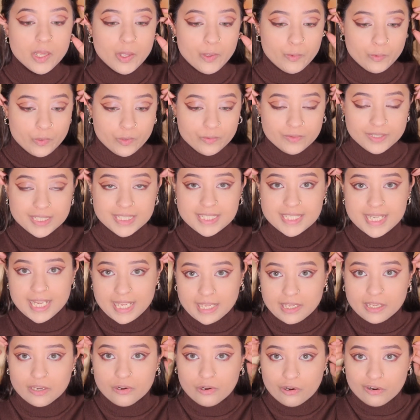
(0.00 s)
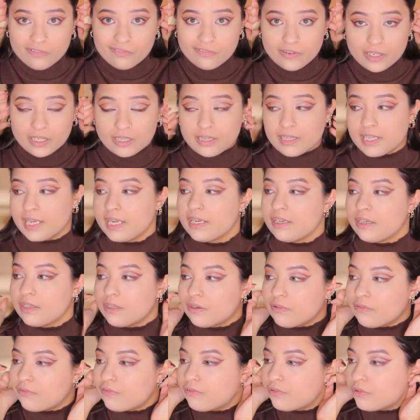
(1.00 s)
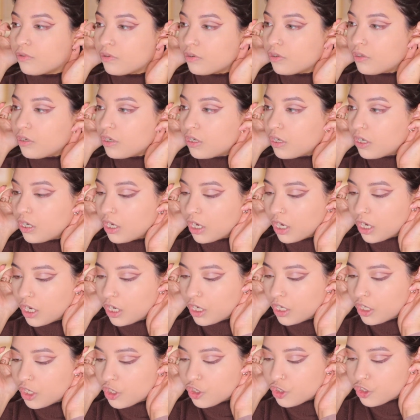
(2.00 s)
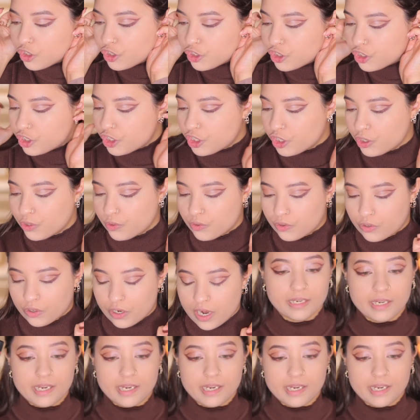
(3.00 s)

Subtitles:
We will take care of it later for sure.